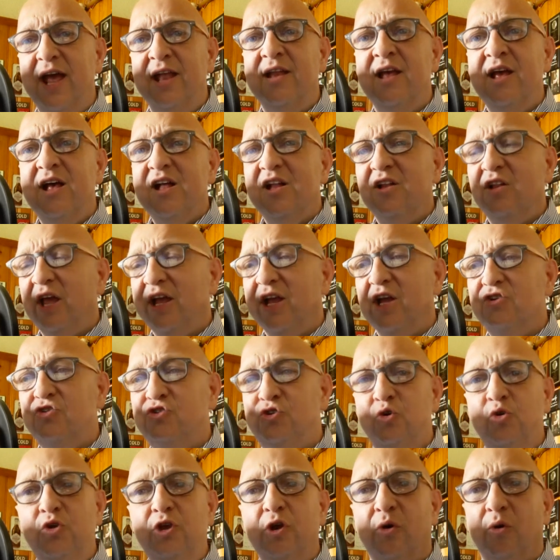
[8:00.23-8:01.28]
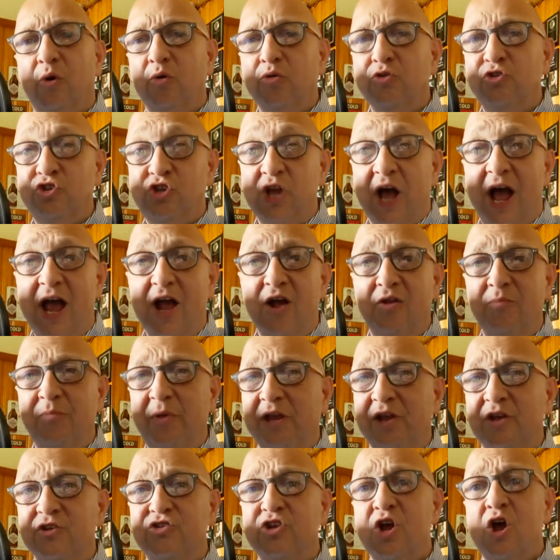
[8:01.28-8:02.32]
at like a 2-year-old child
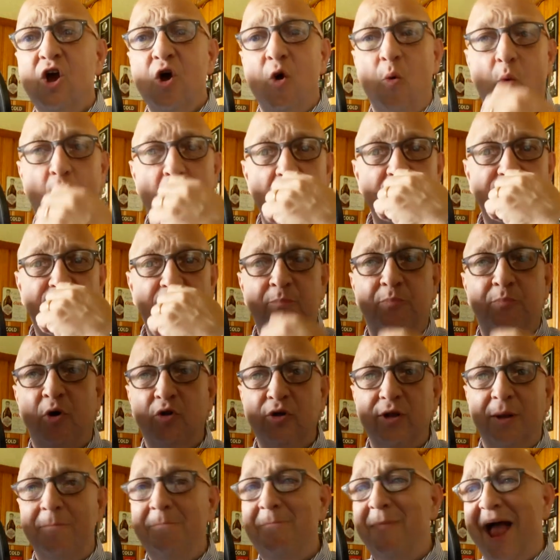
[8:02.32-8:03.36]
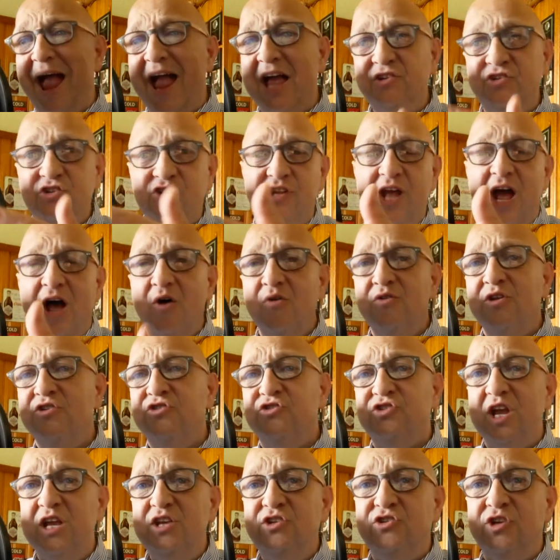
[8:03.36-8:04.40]
because one of them pulled a mask down to
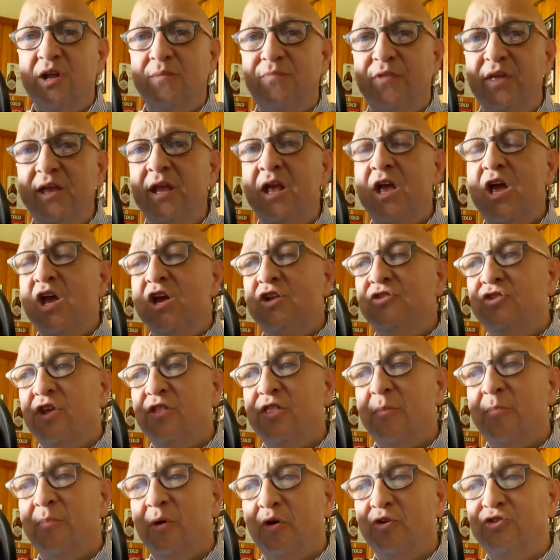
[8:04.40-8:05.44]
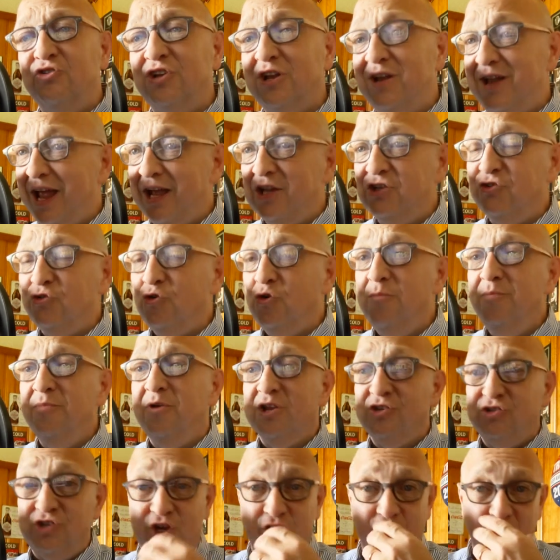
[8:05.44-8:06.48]
say something to the person next to him
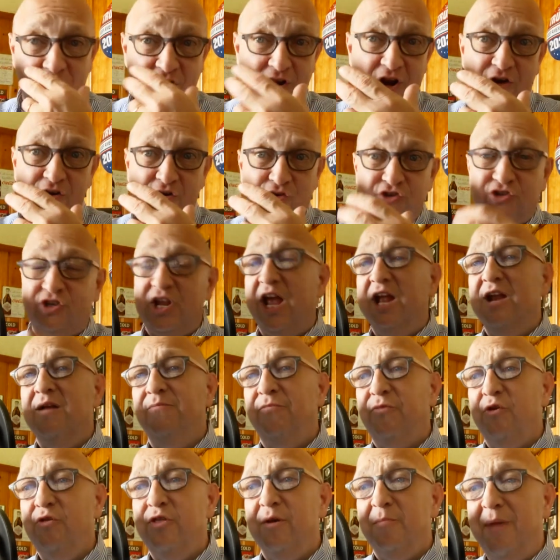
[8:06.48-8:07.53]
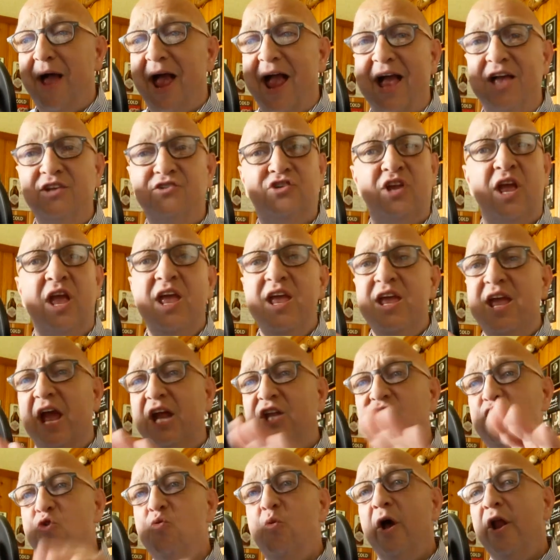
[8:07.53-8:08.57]
because he couldn't understand him through the mask,
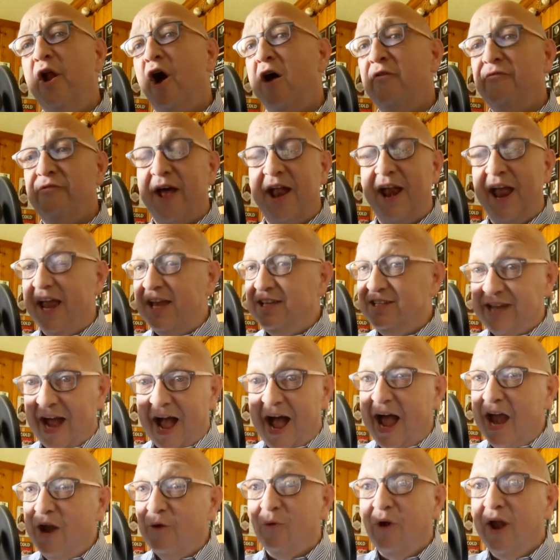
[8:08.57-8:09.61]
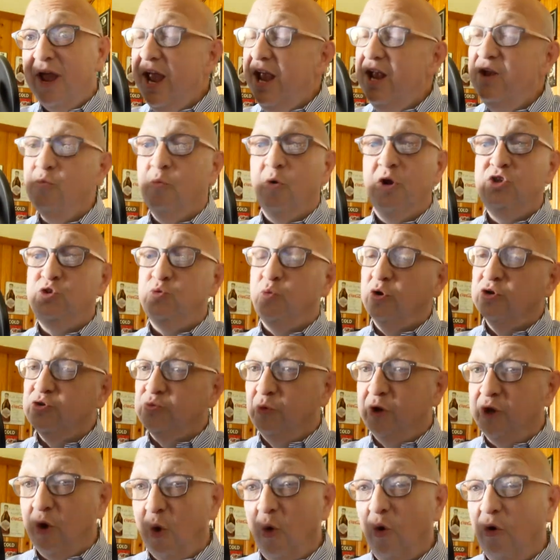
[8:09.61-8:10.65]
and you went off on a tirade which
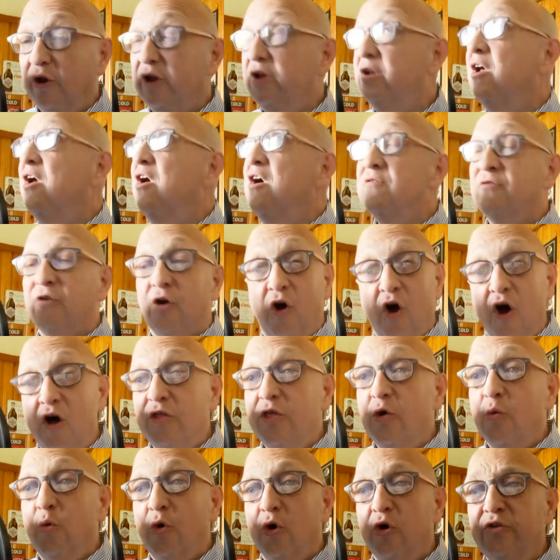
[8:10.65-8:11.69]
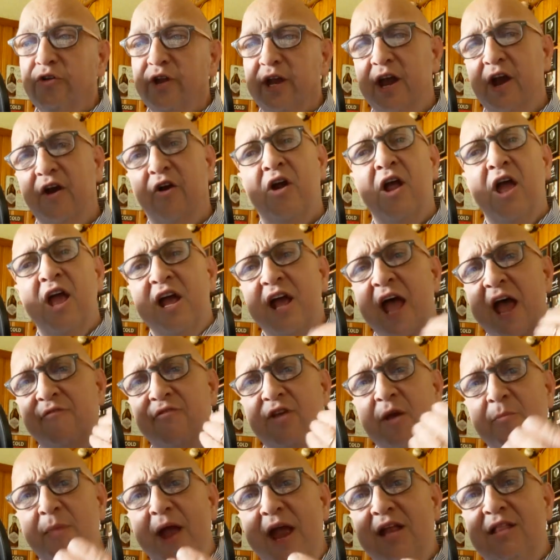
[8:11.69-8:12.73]
was recorded for all the world to hear?
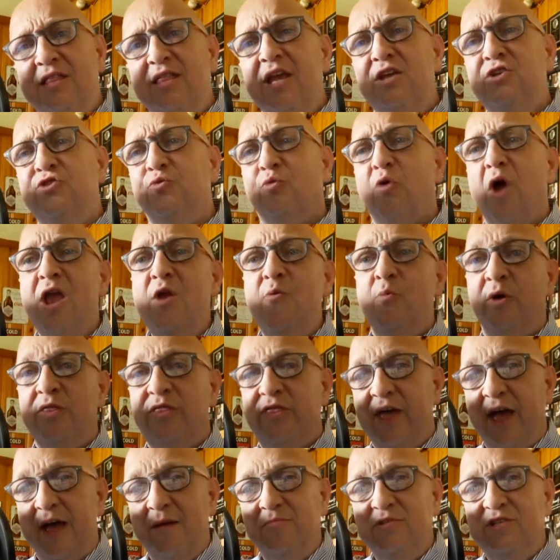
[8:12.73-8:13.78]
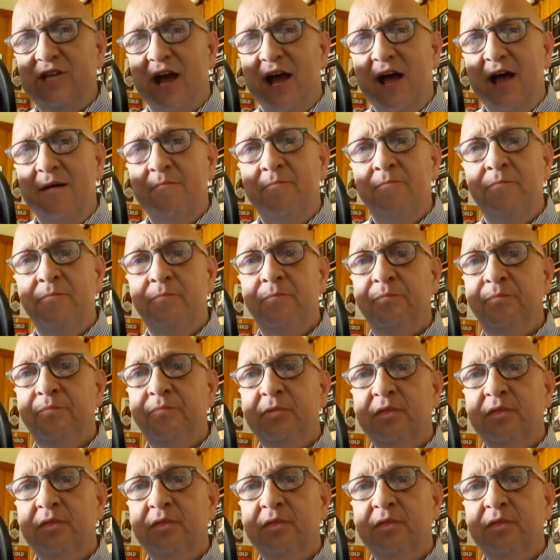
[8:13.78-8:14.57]
Have you made things right with them, Tom?